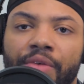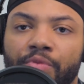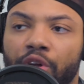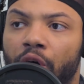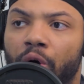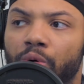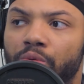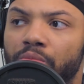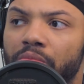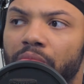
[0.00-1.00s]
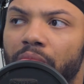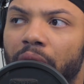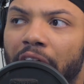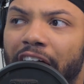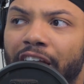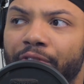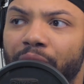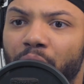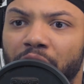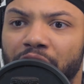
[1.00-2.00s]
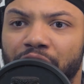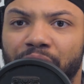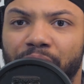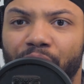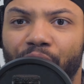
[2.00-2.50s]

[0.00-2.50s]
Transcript: a lot of it was